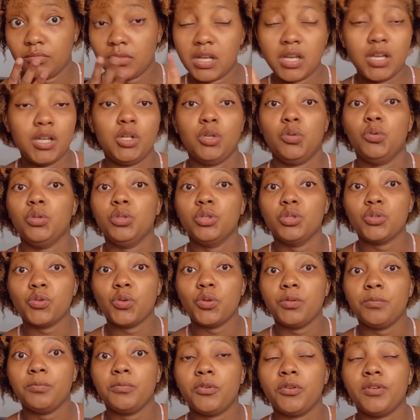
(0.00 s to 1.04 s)
I don't want to
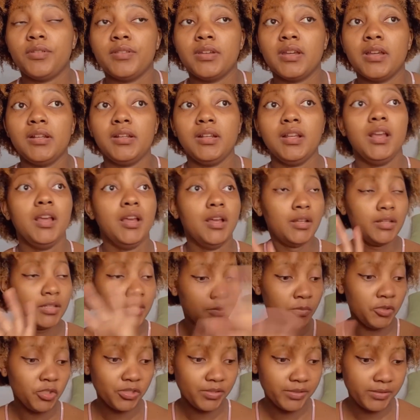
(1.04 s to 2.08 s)
talk about that.
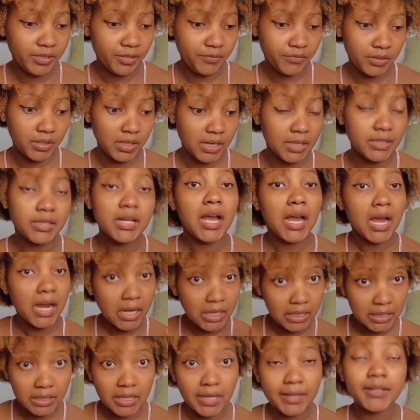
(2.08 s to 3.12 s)
Let me just leave it at,
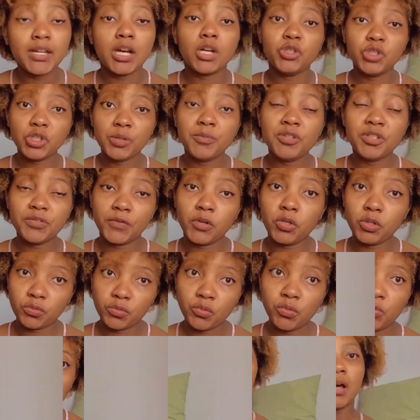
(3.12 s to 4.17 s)
I like how Germans follow
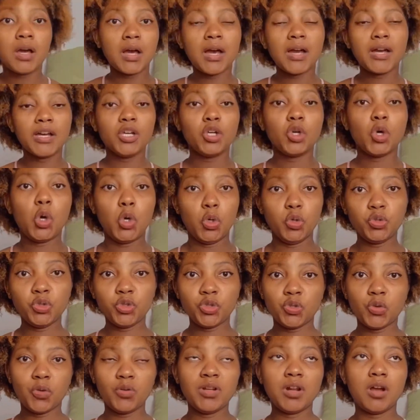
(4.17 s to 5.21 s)
rules. I
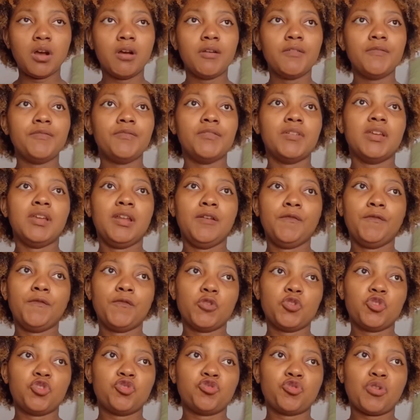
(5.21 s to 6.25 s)
also love the
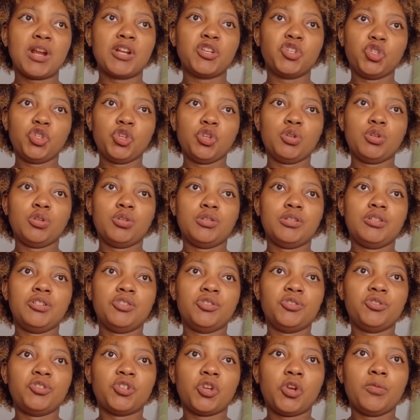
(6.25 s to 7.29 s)
infrastructure
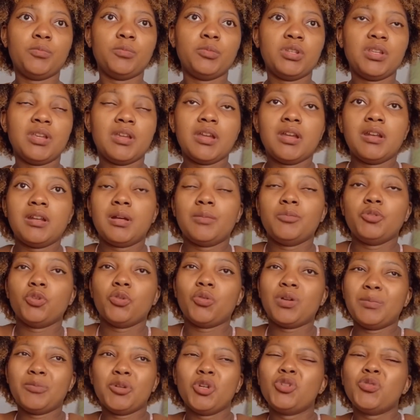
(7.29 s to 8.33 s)
in Germany, and I'm
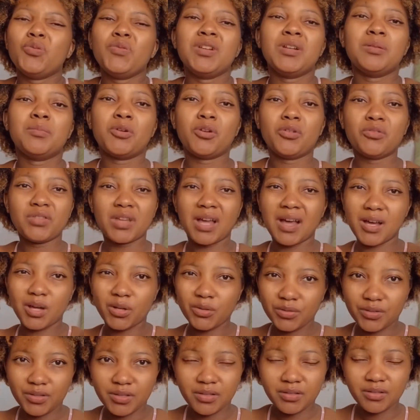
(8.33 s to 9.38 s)
not talking about the
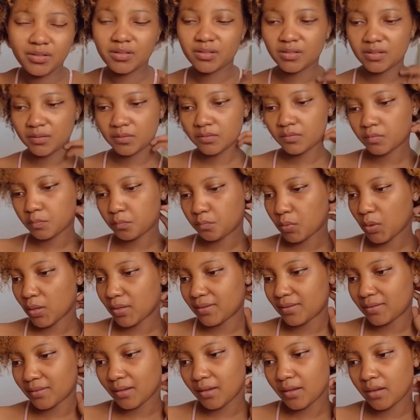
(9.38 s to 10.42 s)
houses per
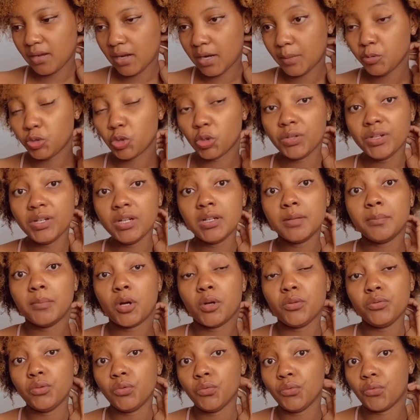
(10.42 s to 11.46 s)
se. I'm talking
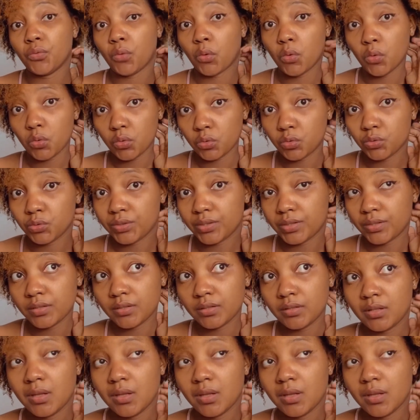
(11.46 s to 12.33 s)
about the roads.